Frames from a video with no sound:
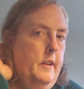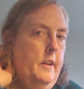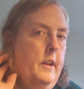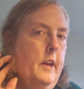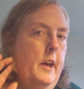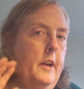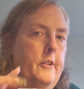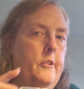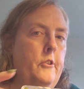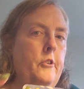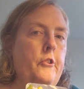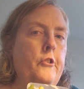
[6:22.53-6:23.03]

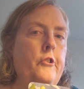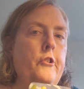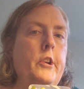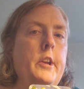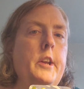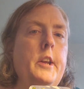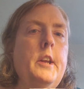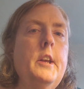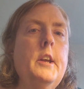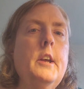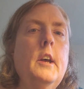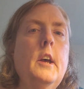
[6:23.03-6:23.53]

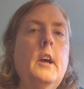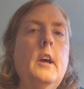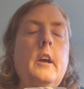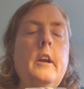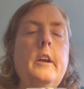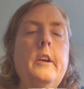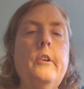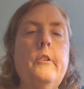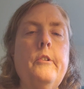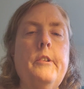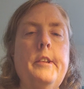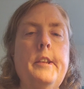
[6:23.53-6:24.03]
energy.
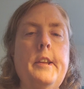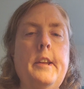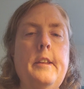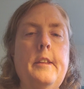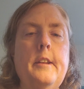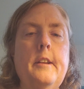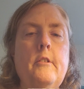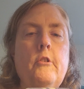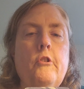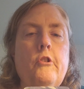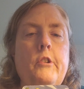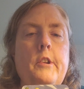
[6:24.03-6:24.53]
You see
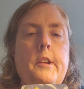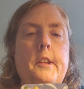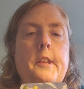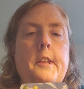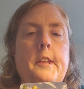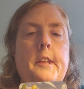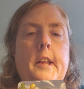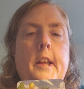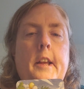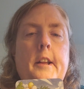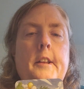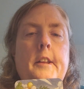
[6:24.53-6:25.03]
that she's
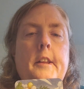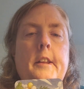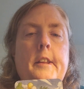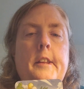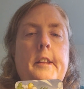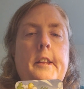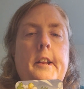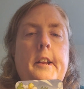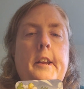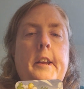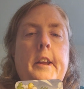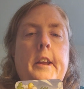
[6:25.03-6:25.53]
stand
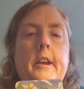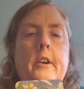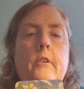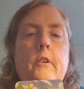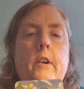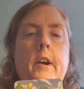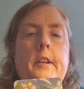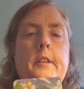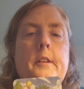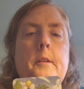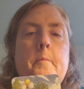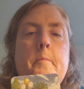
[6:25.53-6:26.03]
sitting here
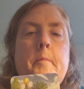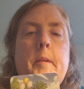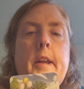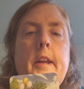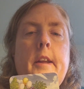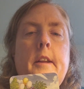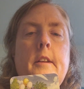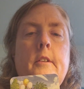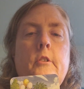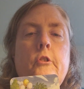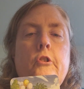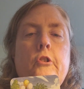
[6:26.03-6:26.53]
on the
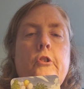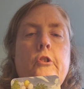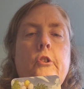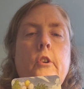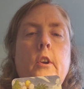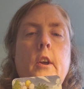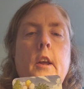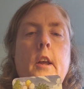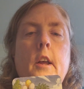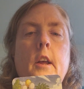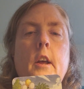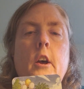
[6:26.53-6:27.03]
beach
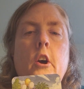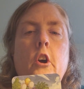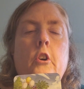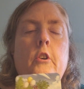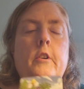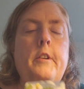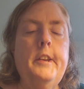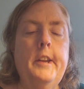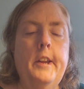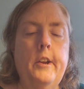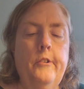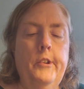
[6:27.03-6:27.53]
or
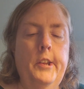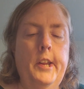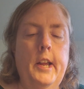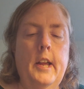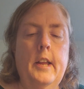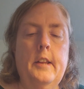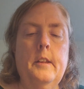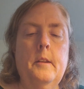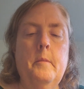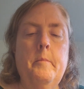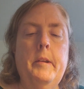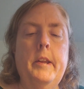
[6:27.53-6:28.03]
kneeling
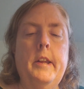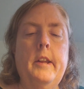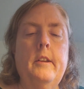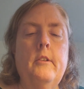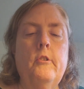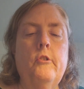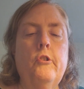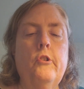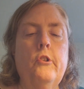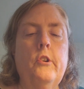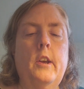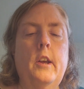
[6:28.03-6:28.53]
on the
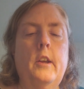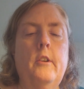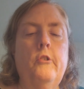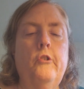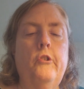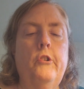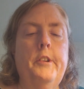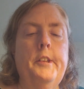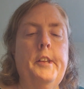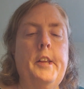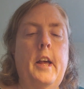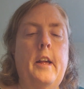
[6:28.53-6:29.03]
beach and
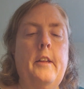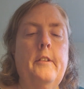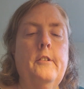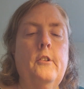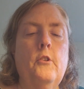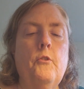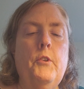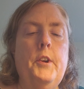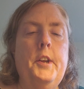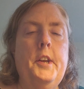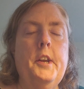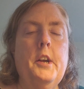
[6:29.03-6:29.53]
she's got
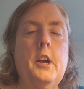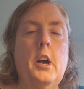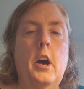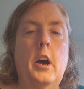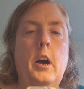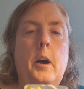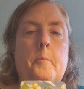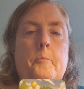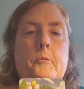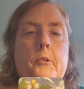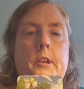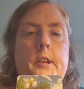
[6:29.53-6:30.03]
three
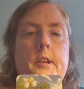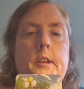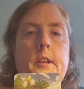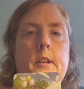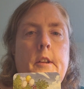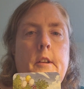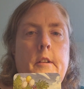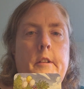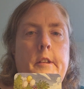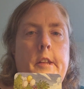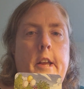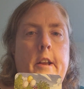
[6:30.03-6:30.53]
cups
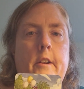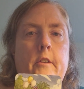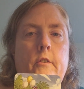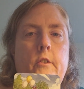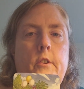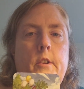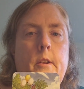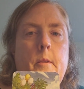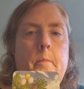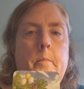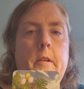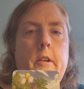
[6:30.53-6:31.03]
that are
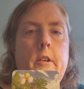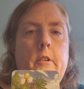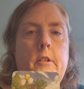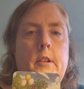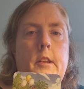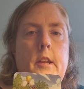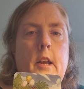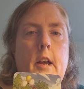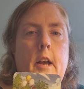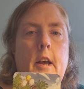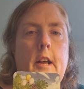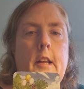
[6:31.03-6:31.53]

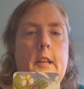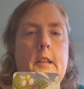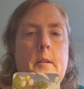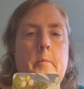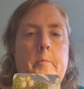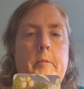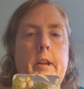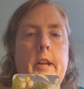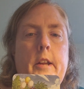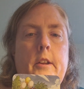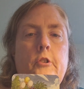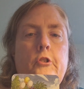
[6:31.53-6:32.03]
spilt on the
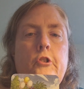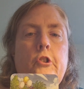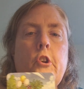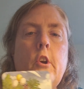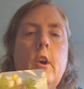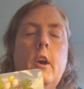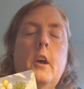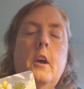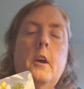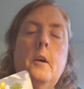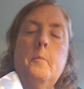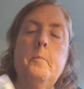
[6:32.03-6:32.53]
beach.
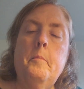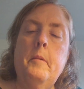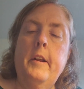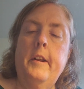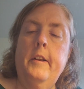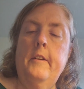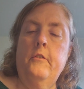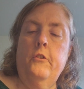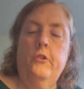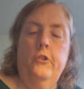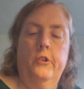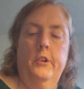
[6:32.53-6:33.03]
But
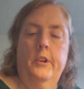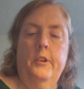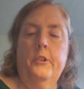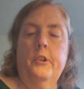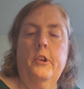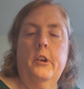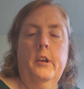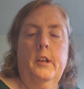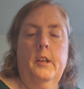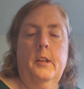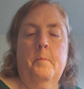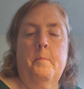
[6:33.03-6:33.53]
if she
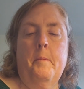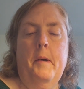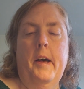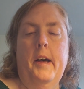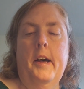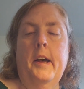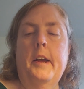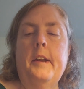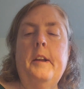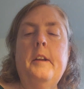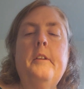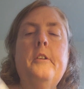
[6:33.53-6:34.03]
looks
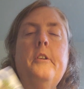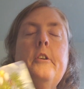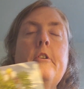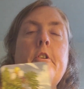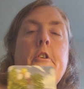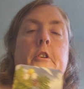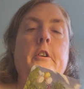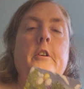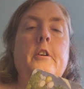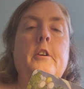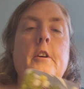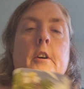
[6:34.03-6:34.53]
behind
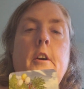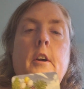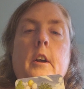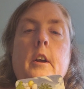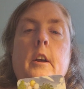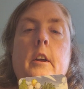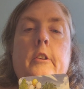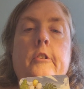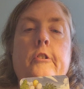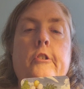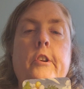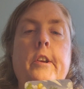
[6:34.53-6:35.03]
her,
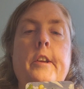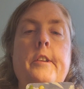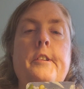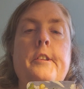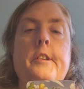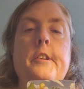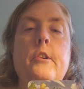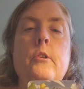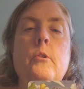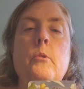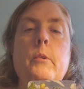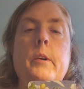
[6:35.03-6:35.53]
she
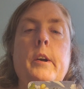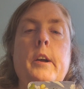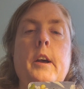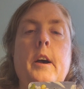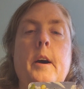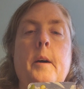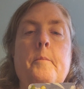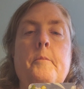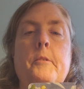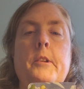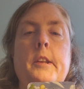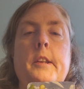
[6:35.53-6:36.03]
has two
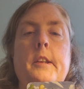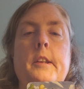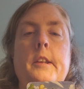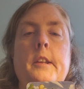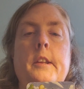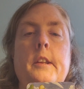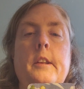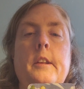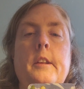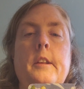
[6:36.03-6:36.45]
cups